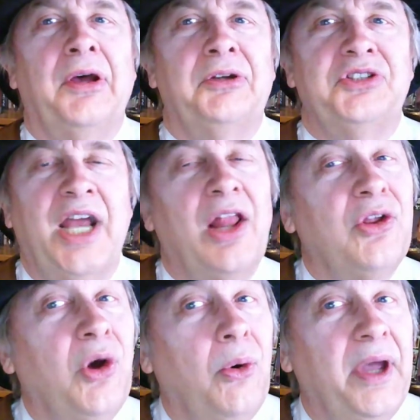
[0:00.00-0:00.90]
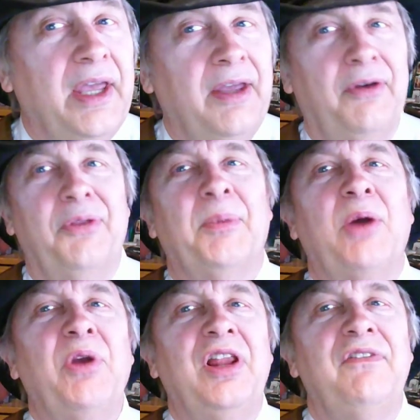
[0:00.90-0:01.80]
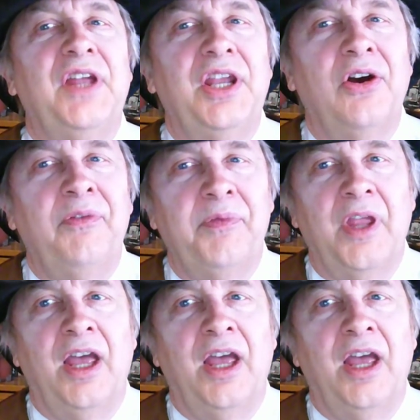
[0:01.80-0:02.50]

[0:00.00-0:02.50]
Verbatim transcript: channel going with my weekly video,